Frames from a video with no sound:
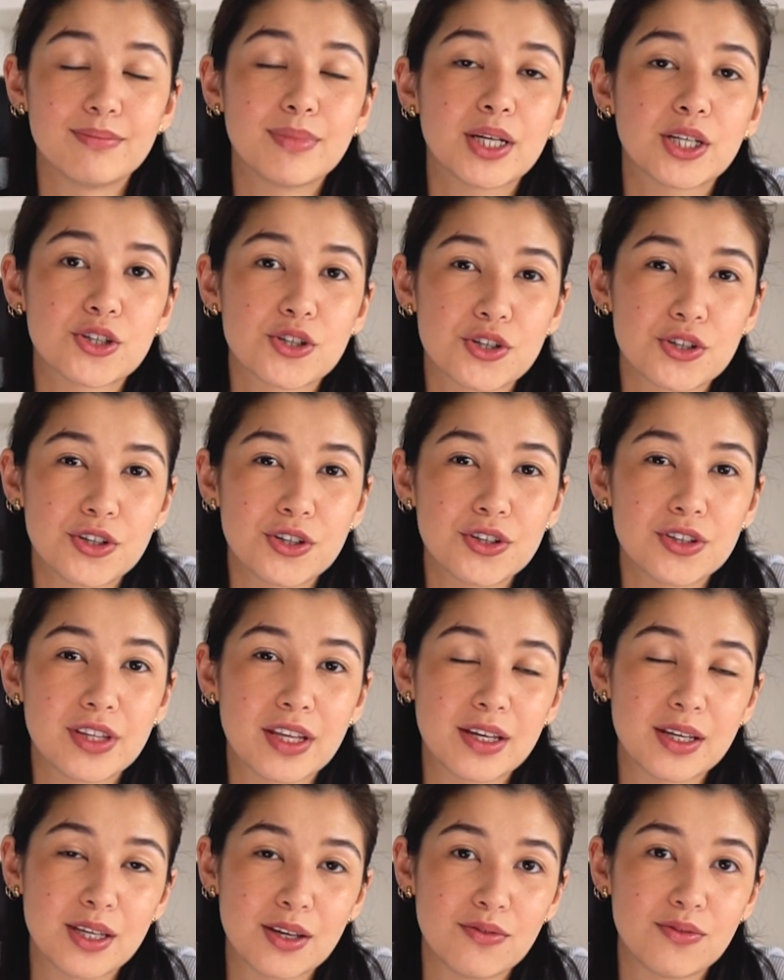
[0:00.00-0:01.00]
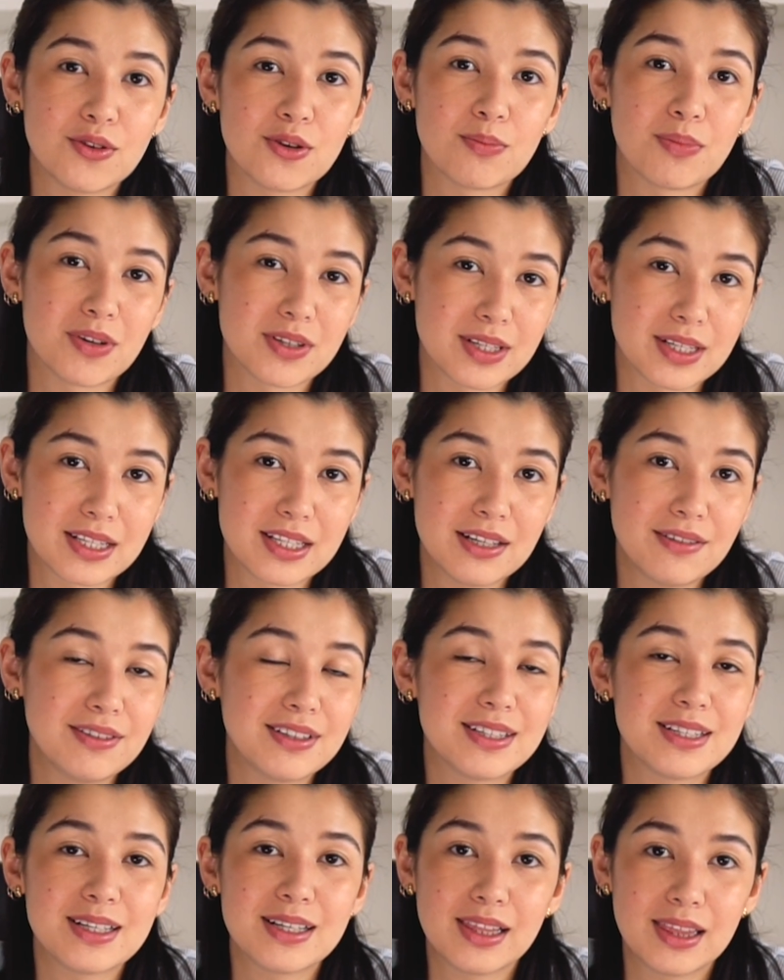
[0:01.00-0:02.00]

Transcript: Make sure they give you positivity,